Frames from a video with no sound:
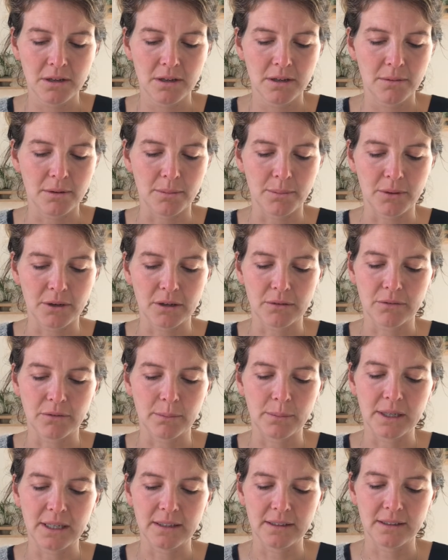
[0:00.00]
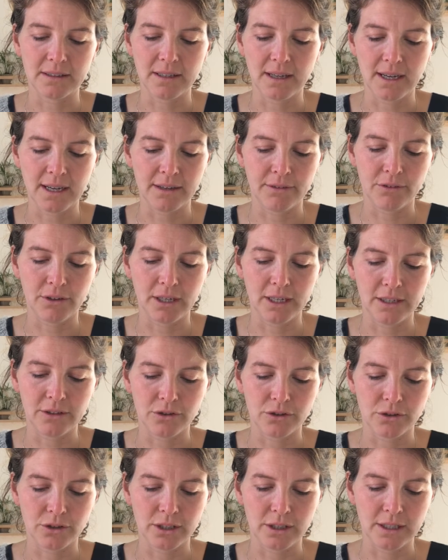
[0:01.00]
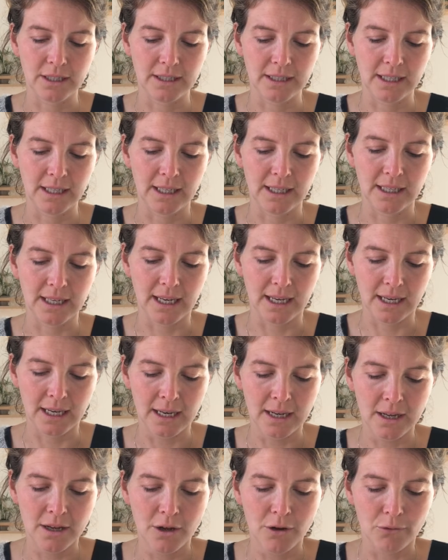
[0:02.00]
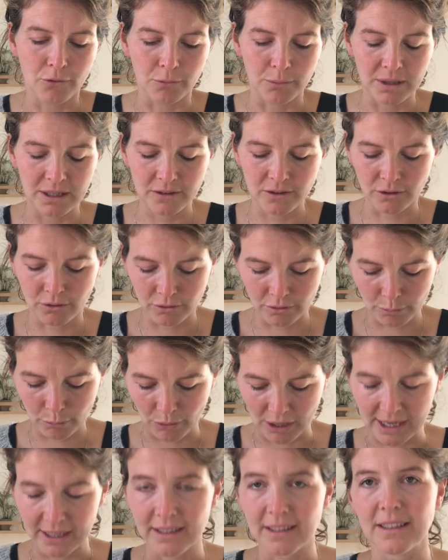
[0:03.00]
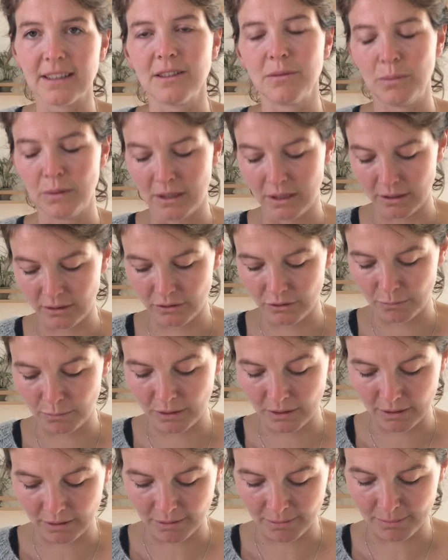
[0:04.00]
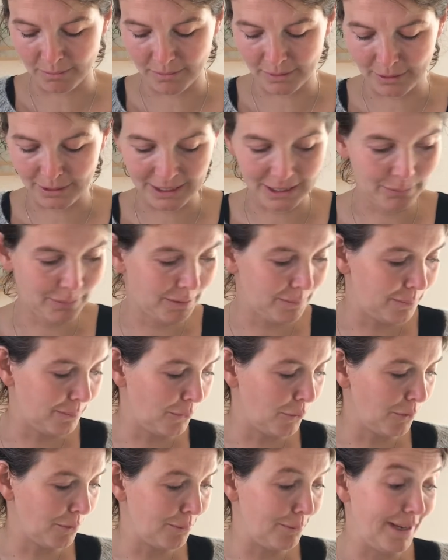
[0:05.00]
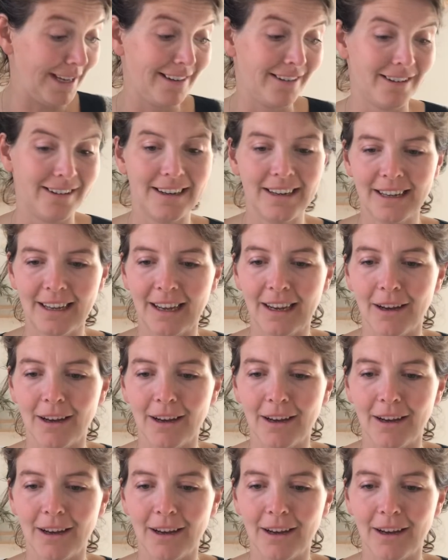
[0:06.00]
apart from that, I really enjoy knitting it, and for me it's a good practice to become a little bit more better in